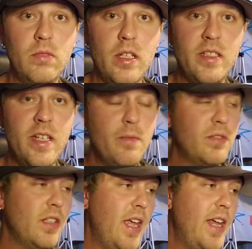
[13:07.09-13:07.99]

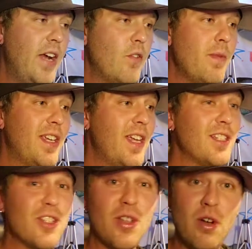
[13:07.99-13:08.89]
attempt at ever making
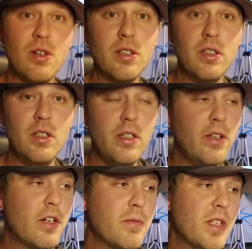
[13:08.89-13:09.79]
a song.
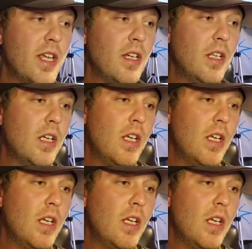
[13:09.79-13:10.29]
You know what I'm saying?